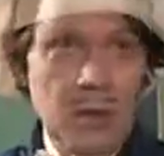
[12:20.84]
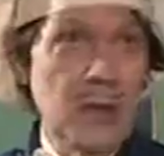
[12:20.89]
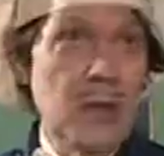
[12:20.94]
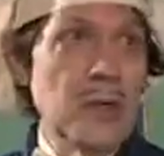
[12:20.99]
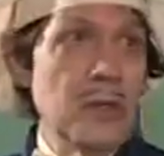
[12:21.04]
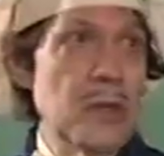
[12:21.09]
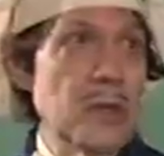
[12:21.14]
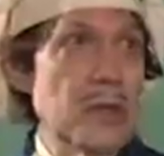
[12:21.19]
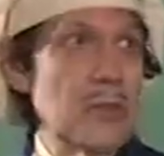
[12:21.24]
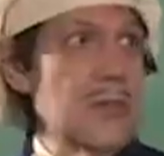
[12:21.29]

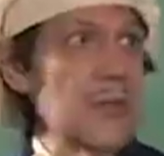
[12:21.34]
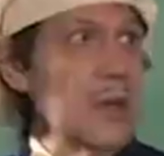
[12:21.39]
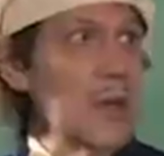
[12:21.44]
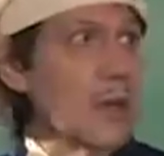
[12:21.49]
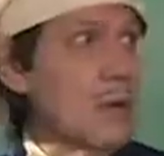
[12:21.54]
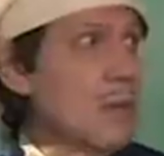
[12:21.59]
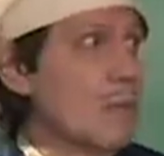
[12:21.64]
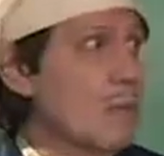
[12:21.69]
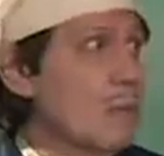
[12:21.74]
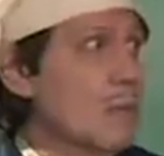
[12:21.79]
This is
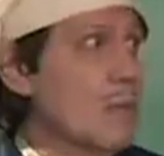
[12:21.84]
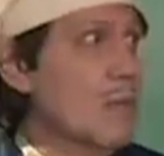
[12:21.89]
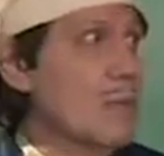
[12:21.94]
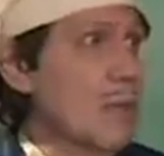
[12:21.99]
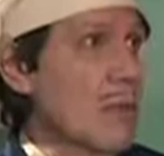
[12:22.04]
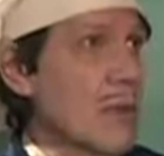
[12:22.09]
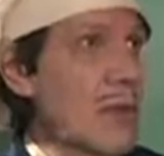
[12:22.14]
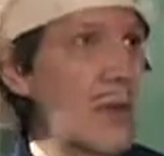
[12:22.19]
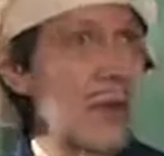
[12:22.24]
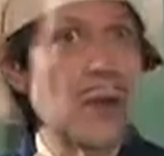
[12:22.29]
fun.
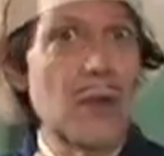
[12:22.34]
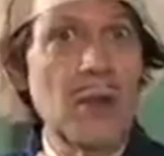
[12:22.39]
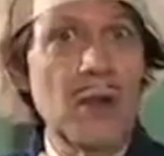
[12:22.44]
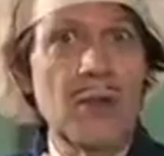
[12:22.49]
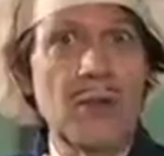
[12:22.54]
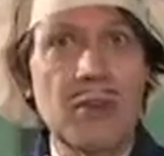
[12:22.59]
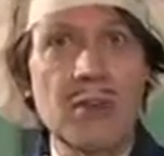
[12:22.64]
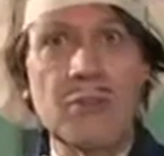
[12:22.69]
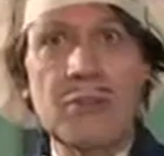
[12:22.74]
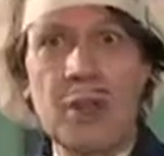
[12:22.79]
Are you
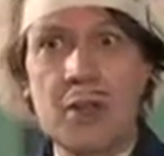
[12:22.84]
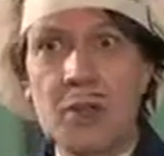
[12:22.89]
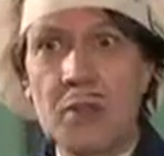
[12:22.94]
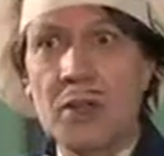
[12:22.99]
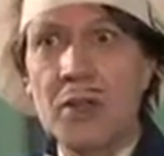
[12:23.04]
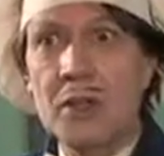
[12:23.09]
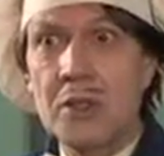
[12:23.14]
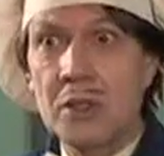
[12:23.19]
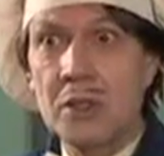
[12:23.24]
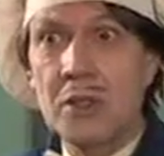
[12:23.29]
having fun
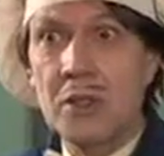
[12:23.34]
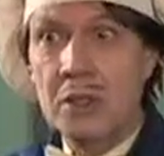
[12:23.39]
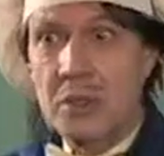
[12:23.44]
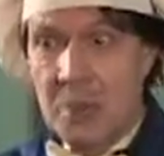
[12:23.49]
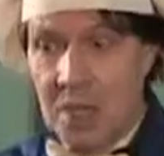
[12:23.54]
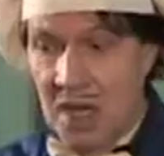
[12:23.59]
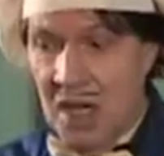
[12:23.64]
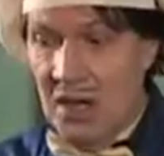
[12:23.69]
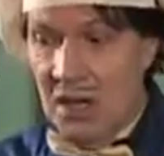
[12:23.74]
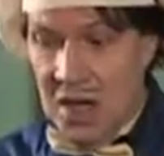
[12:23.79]
with this too?
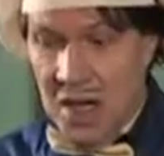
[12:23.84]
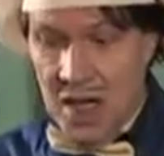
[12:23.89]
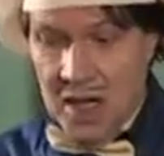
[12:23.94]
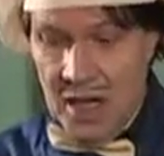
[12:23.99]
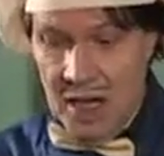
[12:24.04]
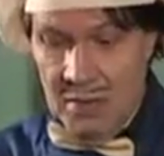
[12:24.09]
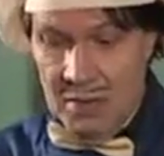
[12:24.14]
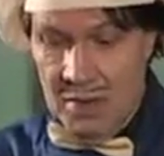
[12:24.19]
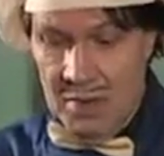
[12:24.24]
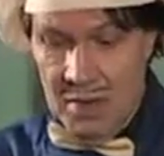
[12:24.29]
Yeah,
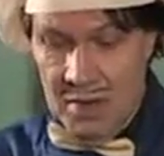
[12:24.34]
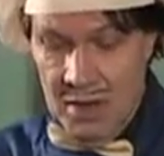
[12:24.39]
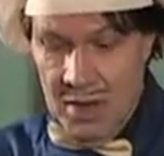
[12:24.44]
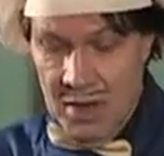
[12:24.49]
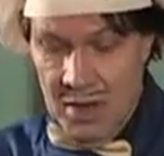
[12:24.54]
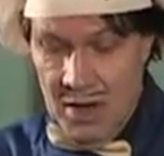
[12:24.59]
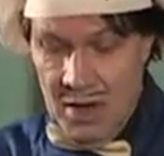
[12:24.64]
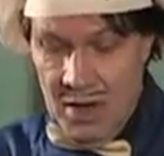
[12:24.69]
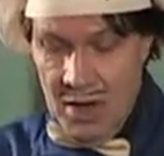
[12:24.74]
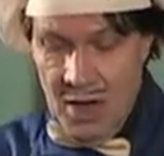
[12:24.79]
I am.
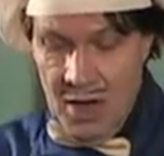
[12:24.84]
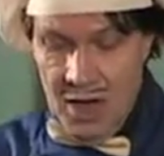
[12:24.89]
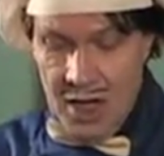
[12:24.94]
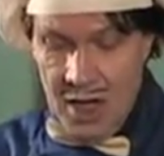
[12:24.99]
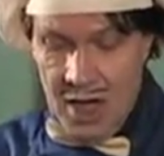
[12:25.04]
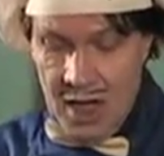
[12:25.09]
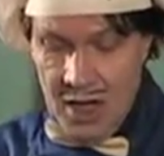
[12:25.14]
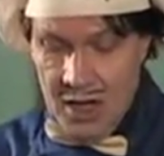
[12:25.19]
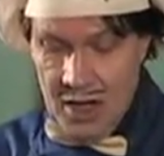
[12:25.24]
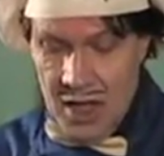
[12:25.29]

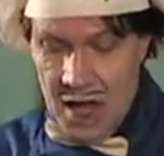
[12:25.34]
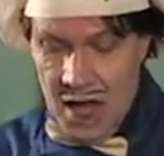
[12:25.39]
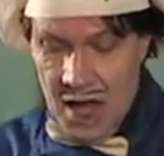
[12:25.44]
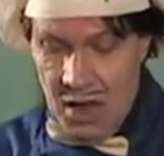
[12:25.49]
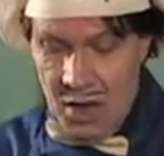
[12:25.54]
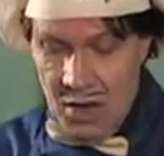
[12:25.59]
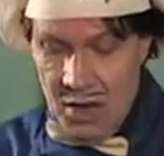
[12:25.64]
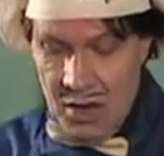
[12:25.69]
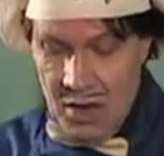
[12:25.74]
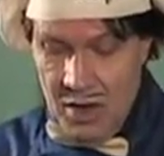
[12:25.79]
Okay,
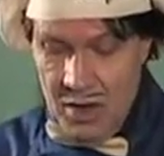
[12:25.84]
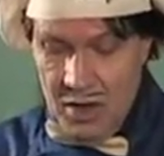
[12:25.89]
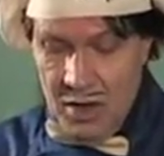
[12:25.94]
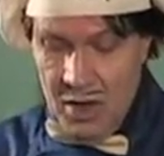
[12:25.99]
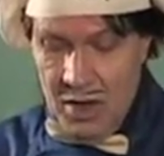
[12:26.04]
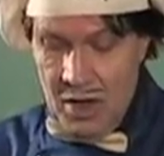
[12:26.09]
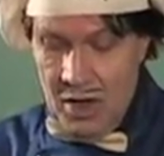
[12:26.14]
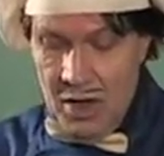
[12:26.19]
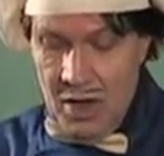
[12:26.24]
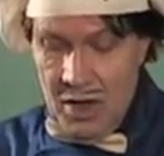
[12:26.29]
now,
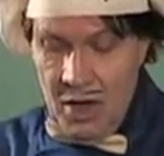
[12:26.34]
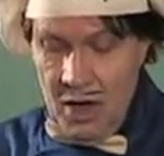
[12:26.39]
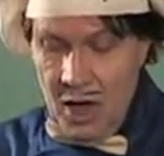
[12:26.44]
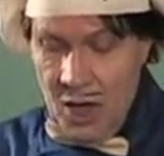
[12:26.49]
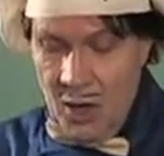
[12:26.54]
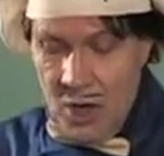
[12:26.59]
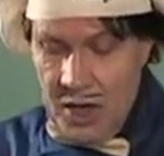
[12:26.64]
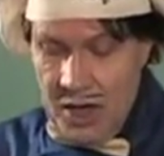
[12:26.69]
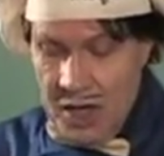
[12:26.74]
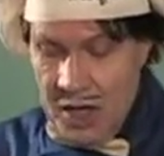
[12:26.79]

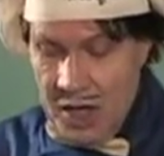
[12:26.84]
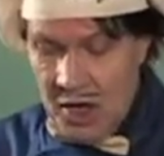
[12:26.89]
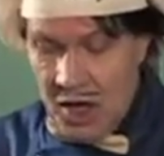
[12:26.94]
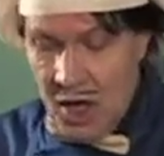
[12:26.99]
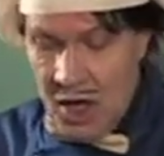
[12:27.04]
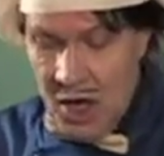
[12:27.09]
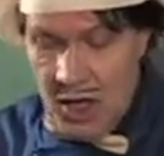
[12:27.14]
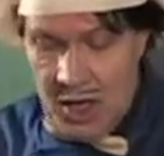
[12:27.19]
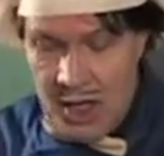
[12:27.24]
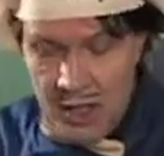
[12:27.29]
here what they
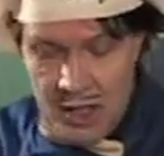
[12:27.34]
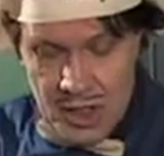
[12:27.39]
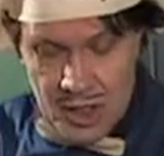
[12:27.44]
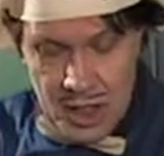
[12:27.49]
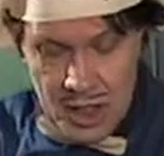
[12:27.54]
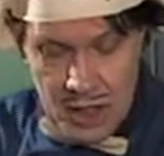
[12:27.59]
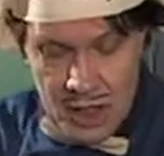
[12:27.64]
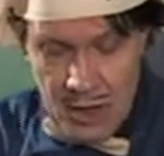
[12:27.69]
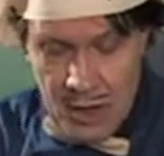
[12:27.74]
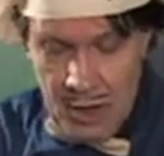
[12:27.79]
call is,
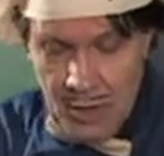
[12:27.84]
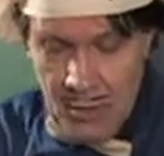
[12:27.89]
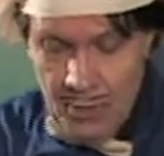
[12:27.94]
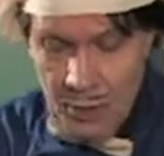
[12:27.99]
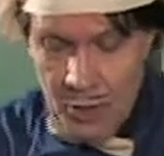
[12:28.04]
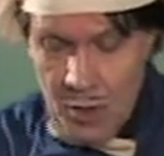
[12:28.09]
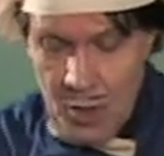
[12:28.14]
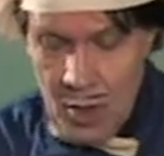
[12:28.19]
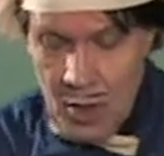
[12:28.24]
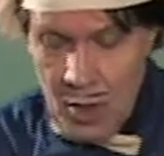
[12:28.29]

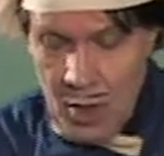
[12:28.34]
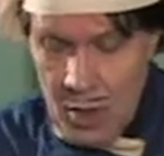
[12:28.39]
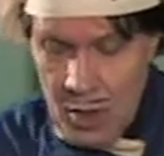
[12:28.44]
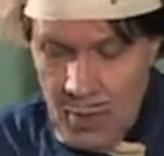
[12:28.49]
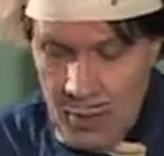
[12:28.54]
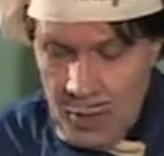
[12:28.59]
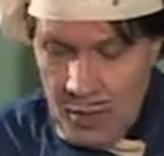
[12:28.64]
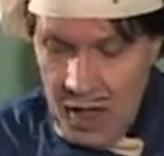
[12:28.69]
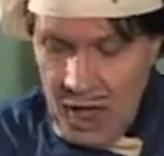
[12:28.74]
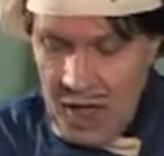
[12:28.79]

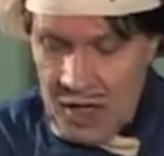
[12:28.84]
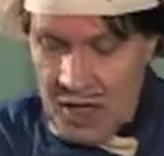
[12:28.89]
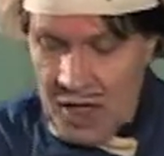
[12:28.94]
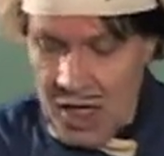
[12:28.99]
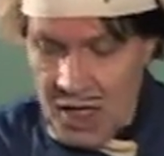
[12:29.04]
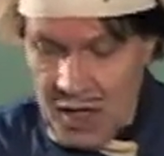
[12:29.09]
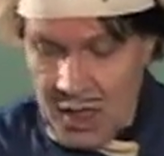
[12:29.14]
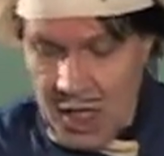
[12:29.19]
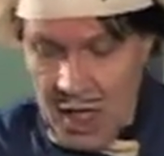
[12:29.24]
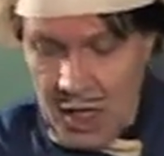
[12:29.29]
I
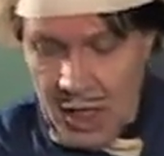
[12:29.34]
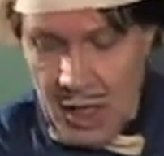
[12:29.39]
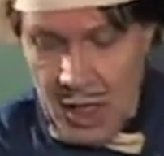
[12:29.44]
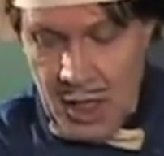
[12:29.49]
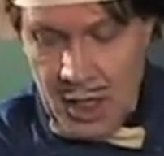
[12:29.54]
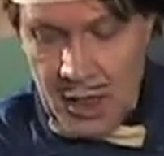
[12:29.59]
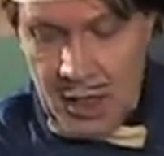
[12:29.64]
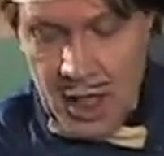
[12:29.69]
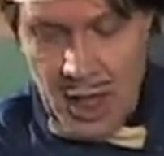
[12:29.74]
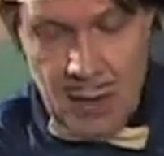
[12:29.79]
think
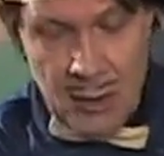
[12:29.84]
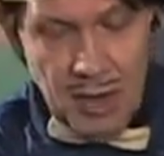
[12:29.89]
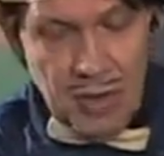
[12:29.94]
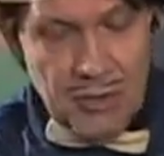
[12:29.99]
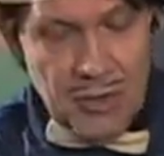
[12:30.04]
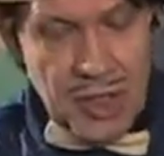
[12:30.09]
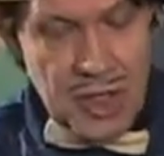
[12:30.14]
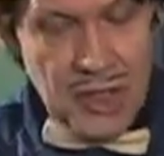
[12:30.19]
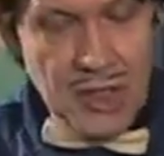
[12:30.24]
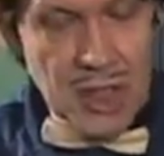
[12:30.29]
the name
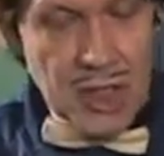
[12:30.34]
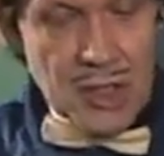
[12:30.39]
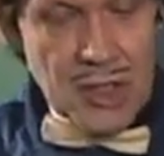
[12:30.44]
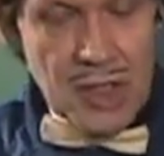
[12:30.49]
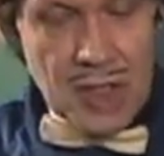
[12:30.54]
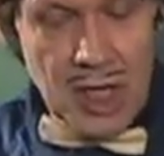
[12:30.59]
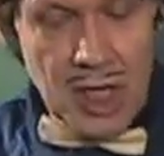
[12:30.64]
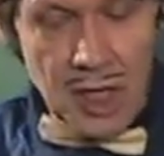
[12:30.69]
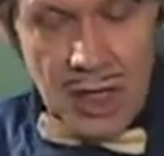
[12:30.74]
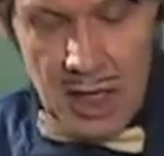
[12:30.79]
of this
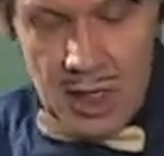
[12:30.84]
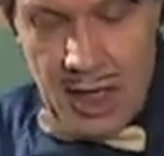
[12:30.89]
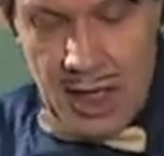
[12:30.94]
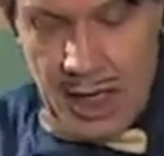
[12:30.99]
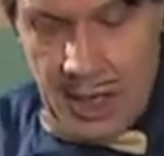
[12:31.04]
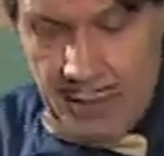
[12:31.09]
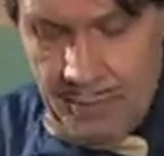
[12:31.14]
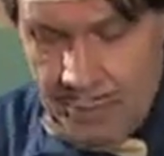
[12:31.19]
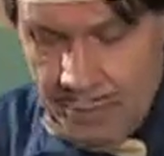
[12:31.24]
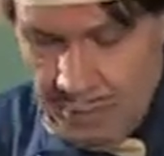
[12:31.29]
is
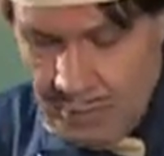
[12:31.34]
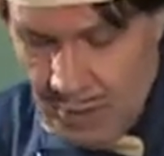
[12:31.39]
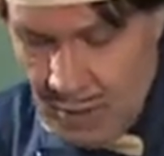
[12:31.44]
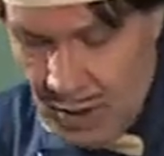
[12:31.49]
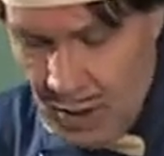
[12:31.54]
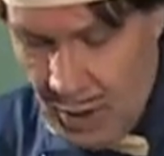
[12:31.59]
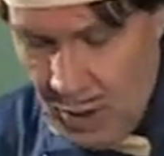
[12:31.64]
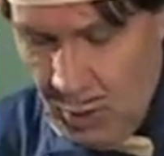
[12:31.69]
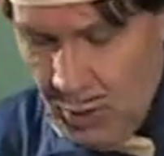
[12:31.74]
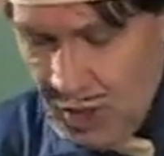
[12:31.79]
here
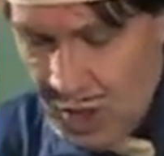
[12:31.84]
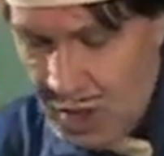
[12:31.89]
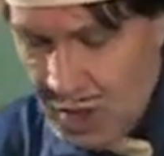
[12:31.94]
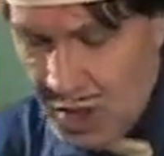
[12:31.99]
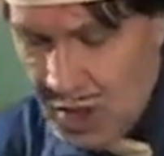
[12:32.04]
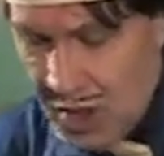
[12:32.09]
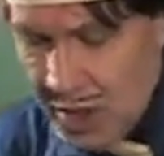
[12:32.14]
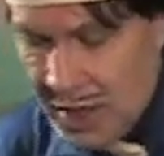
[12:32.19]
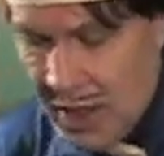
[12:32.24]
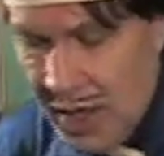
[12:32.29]
we're going to
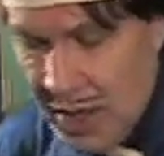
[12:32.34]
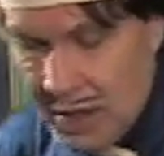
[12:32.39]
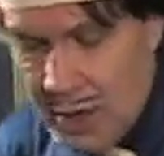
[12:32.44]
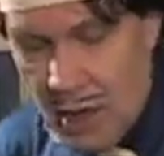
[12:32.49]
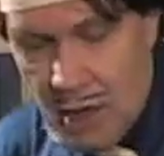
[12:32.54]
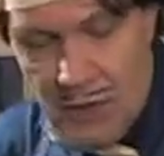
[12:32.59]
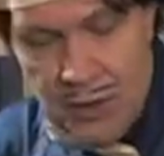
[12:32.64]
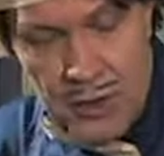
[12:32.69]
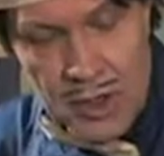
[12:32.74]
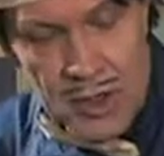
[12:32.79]
set that
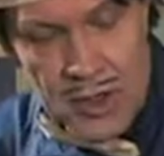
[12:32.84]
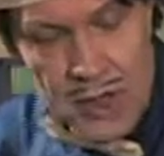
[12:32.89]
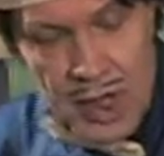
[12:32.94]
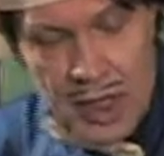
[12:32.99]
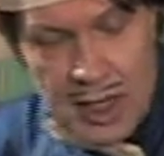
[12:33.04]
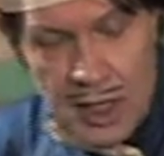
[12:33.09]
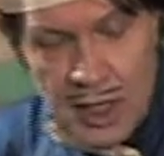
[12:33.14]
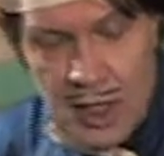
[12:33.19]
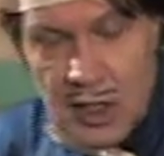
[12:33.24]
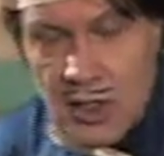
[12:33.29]
there for a
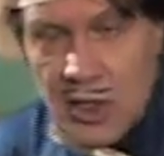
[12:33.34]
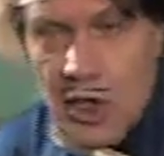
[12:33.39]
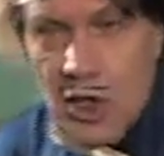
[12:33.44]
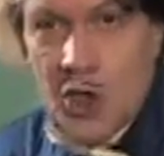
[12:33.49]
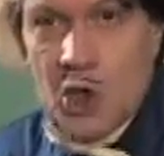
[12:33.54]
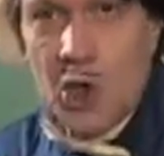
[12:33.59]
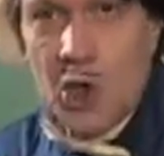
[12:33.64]
second, is the